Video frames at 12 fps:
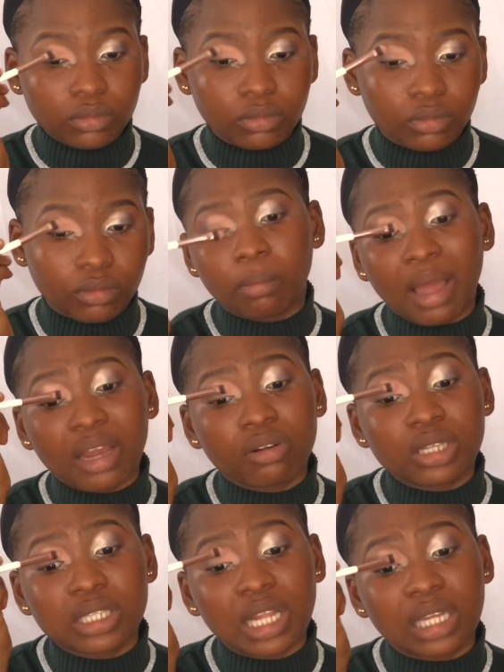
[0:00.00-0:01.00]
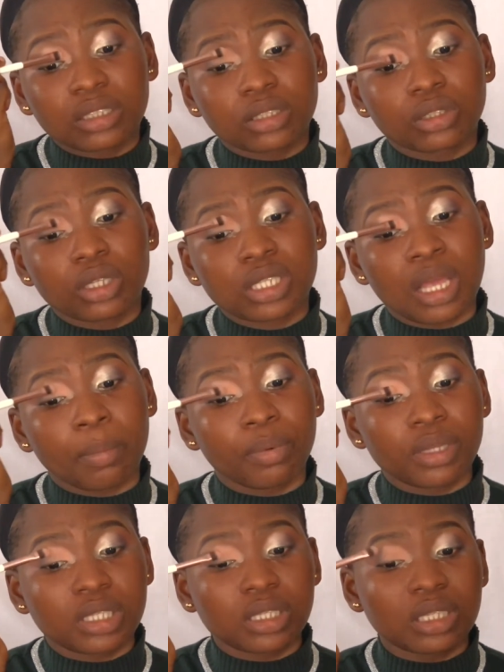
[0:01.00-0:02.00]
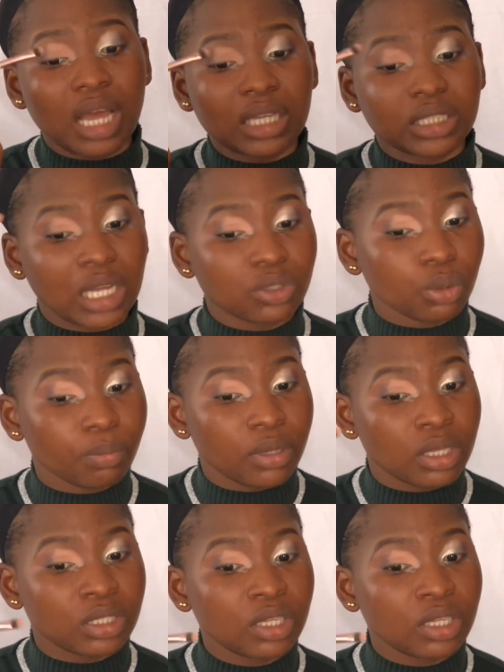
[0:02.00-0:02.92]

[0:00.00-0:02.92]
My crease line is not separating the eyeshadow base.